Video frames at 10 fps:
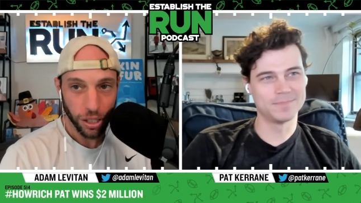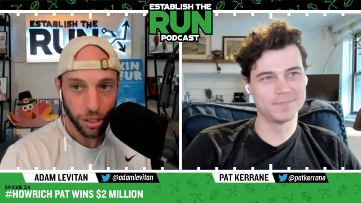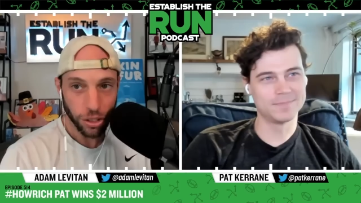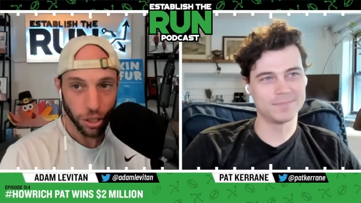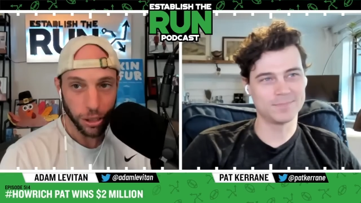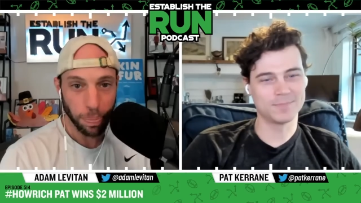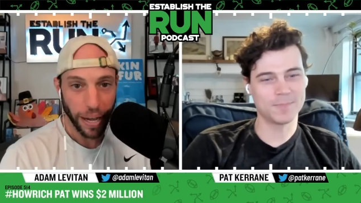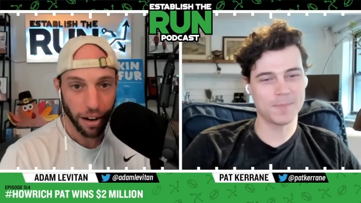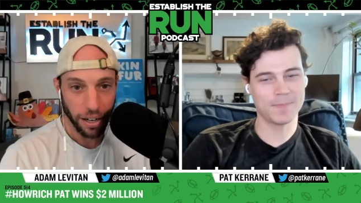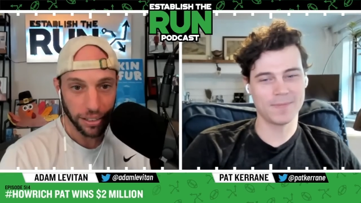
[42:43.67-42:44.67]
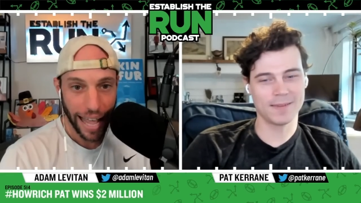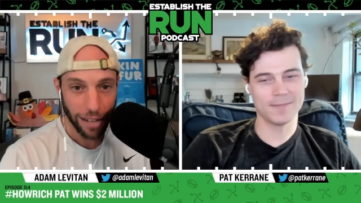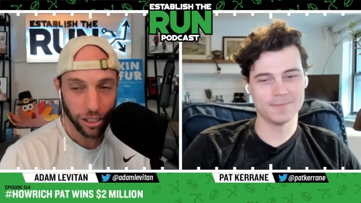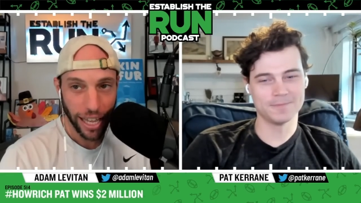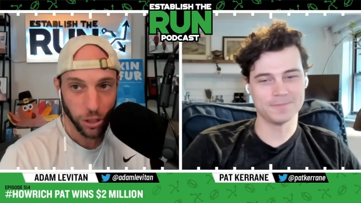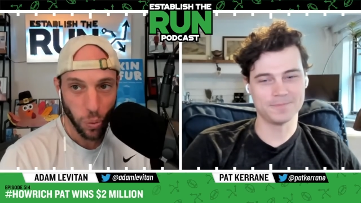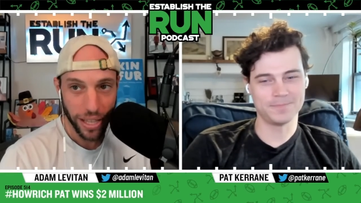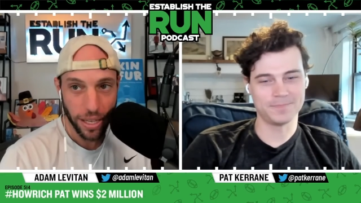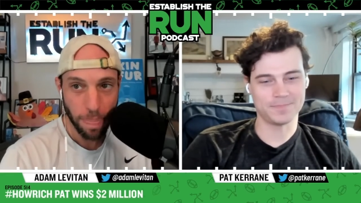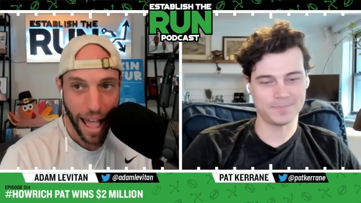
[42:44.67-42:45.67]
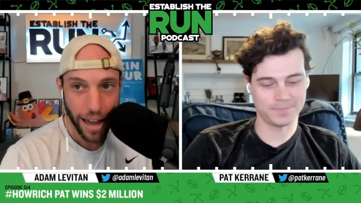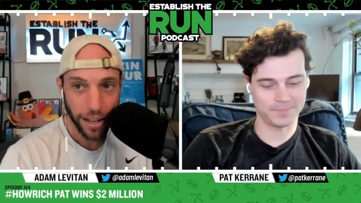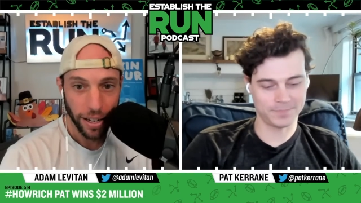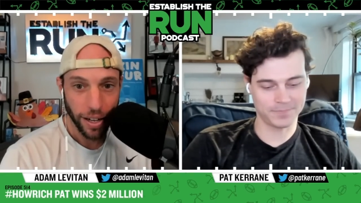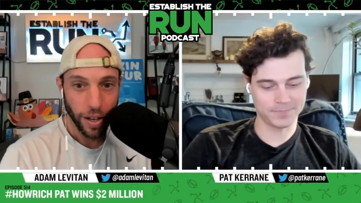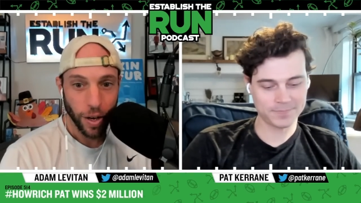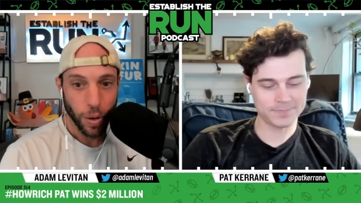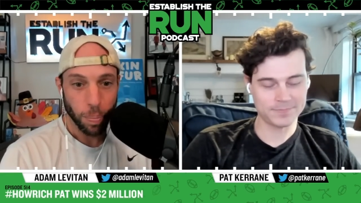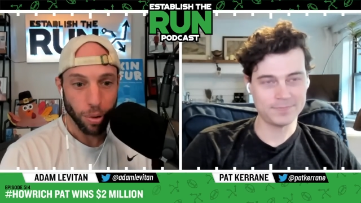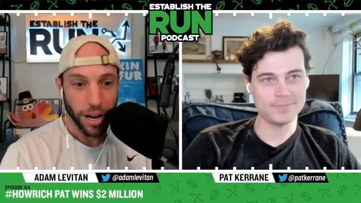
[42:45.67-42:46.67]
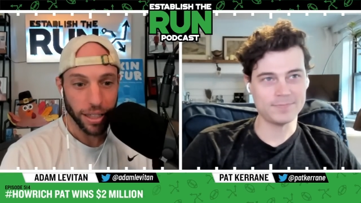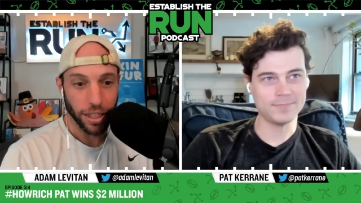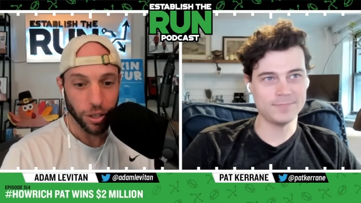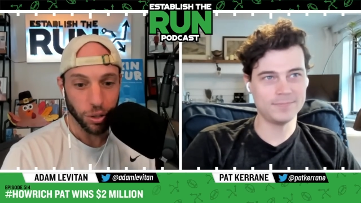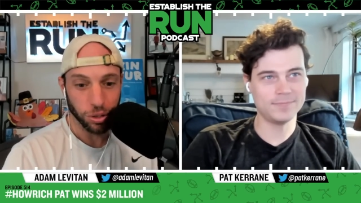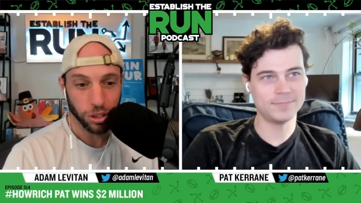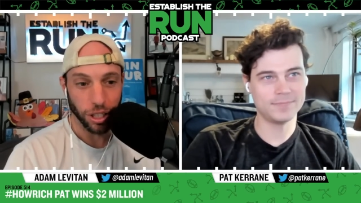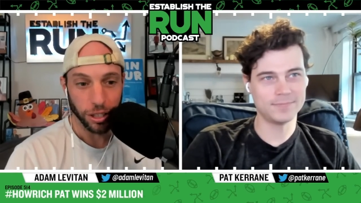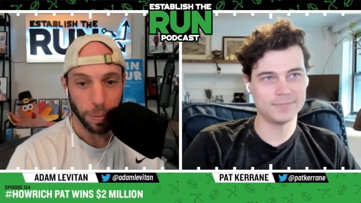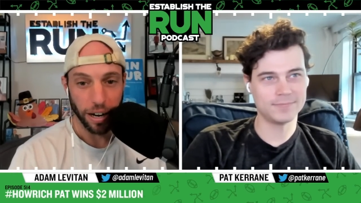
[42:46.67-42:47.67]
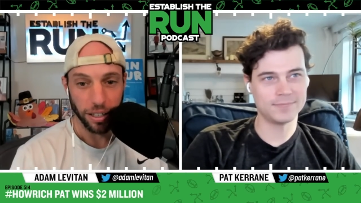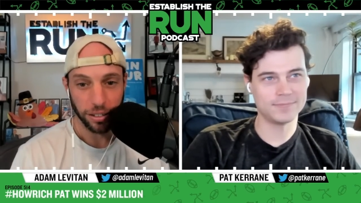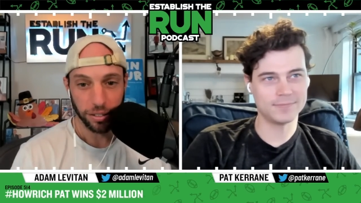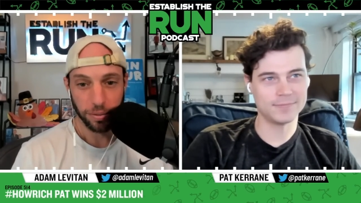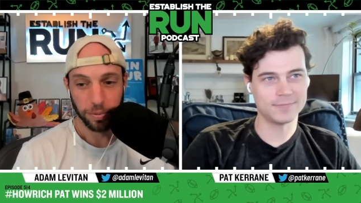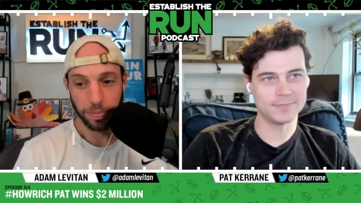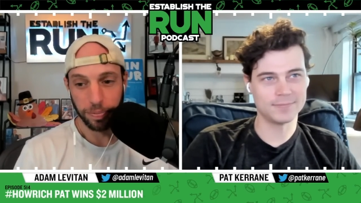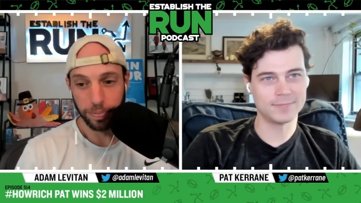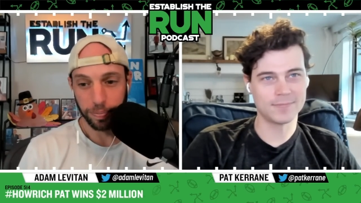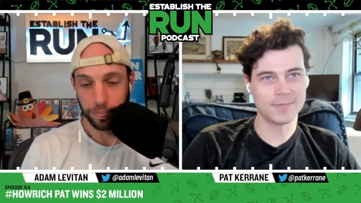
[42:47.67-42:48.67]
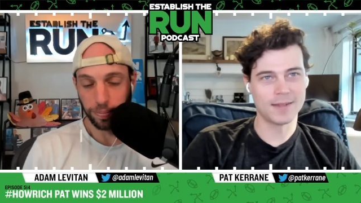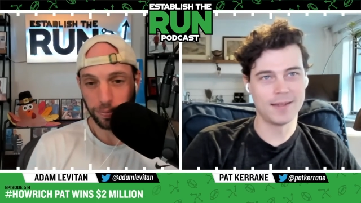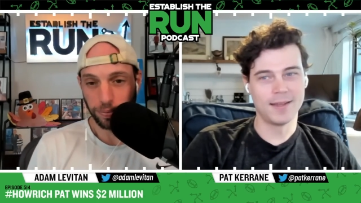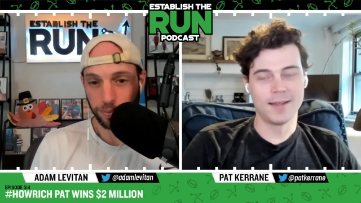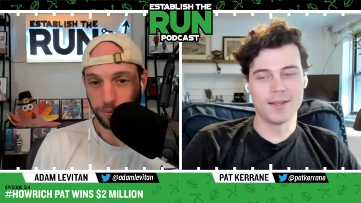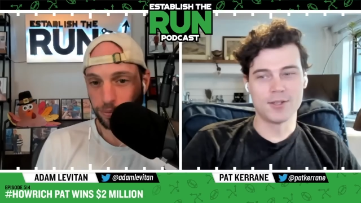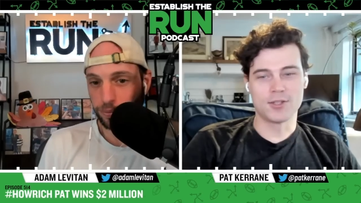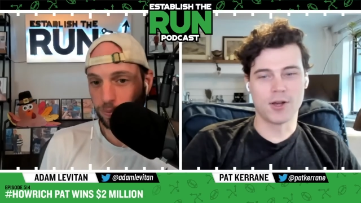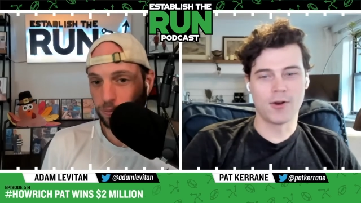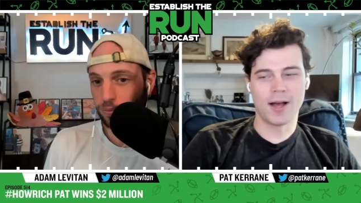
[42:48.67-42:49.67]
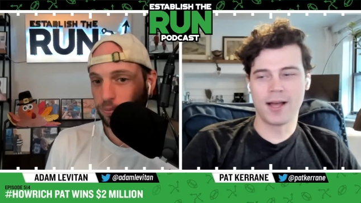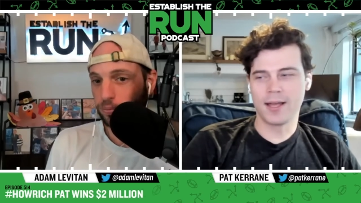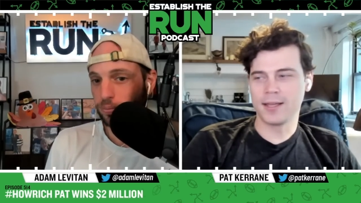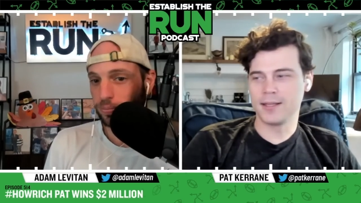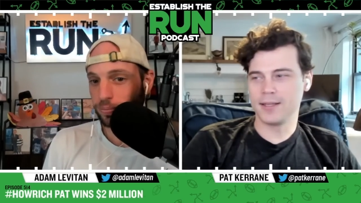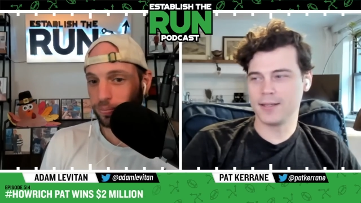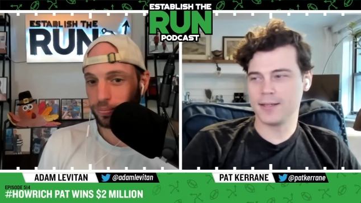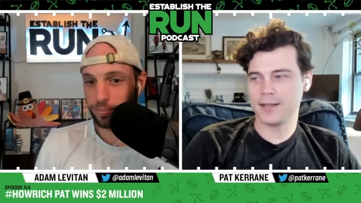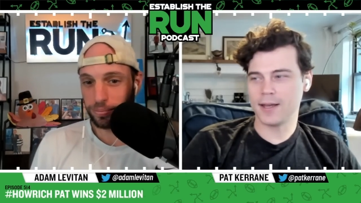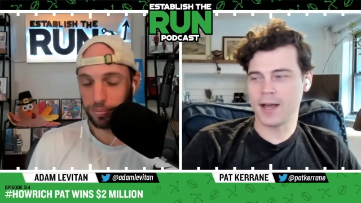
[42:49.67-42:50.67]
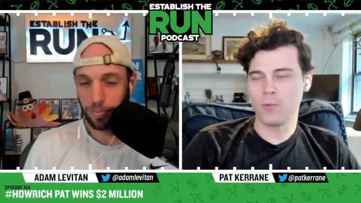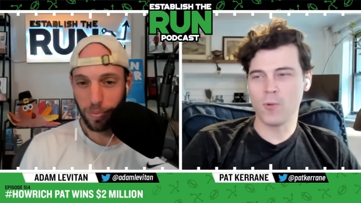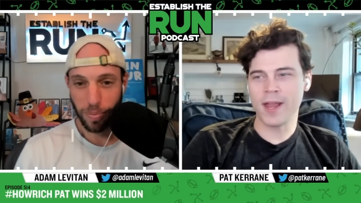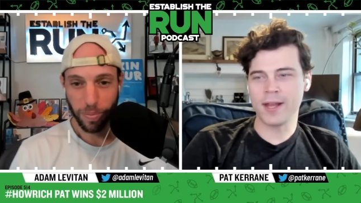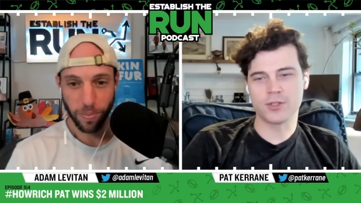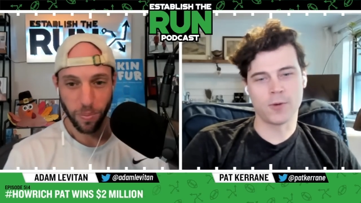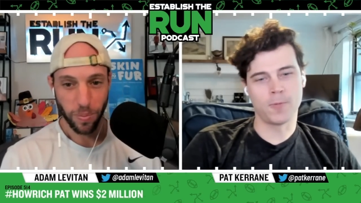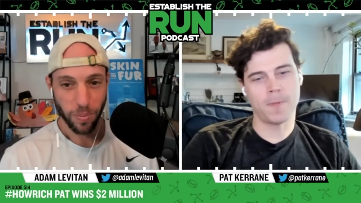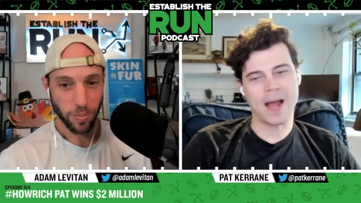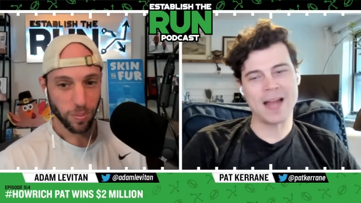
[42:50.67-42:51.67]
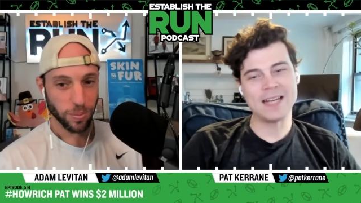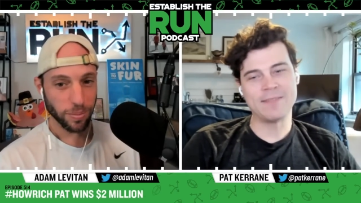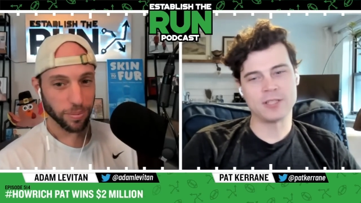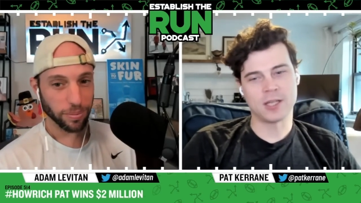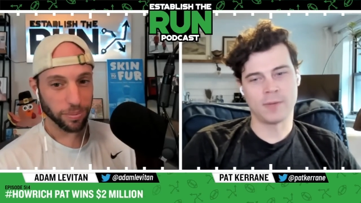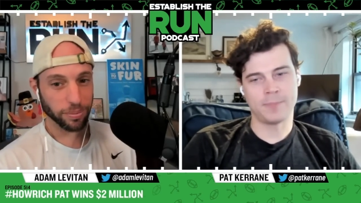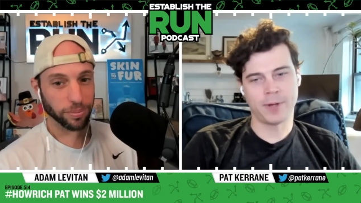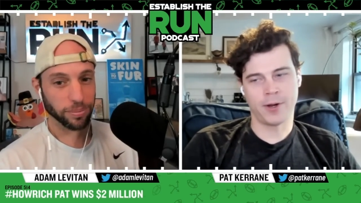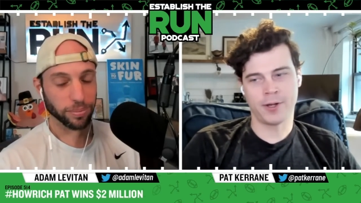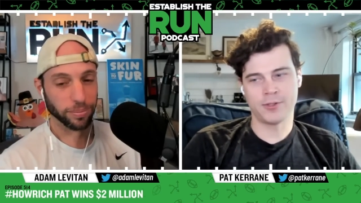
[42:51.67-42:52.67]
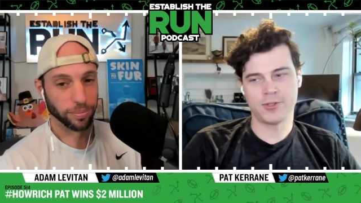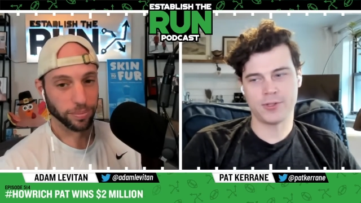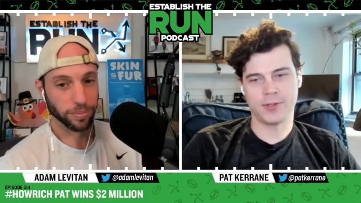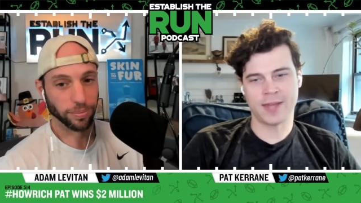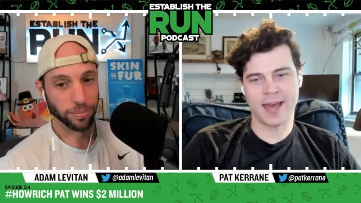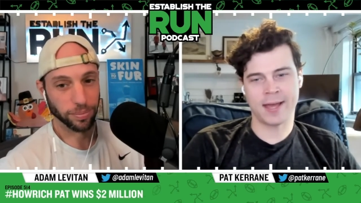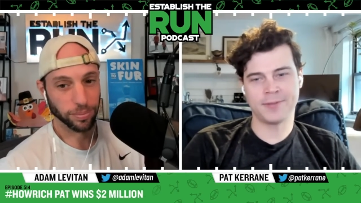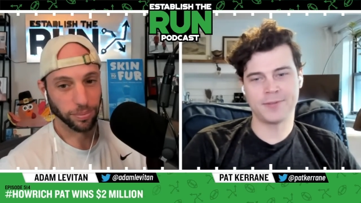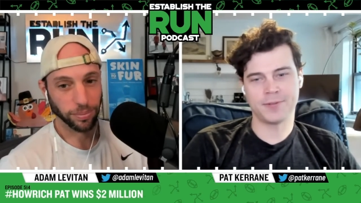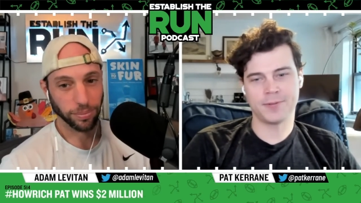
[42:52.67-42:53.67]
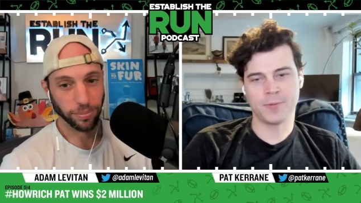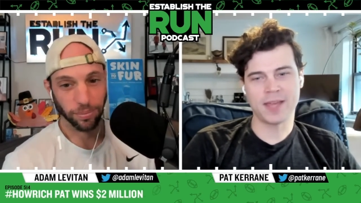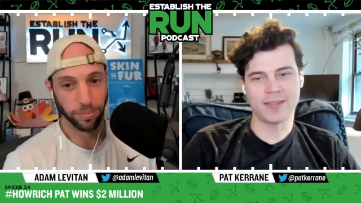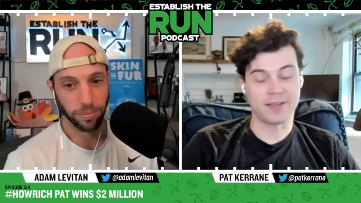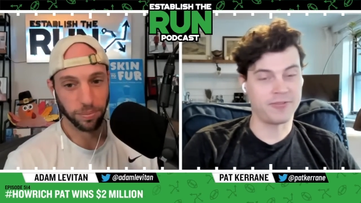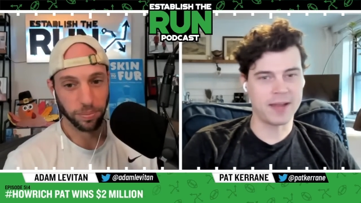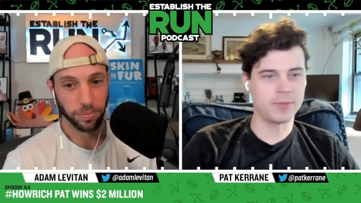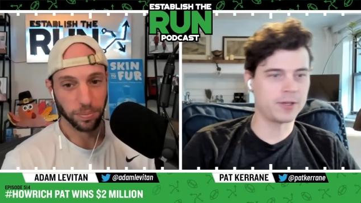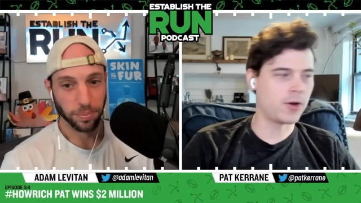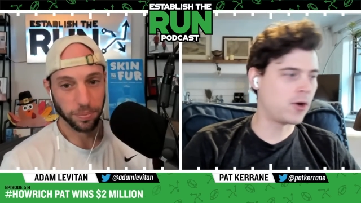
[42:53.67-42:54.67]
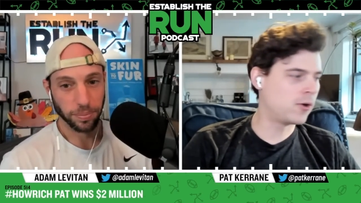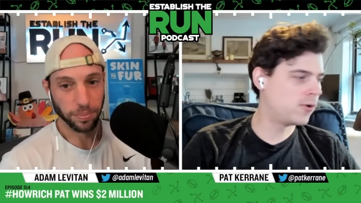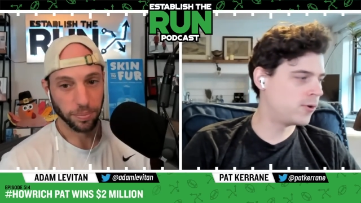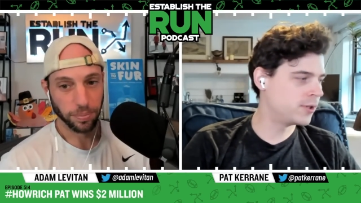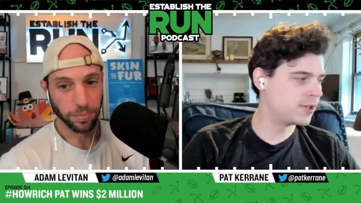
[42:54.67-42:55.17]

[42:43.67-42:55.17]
Speaker 1: to his parents? How slash when did Pat break the news to his parents?"
Speaker 2: So I I waited. So I didn't even tell my parents that we had like a family call on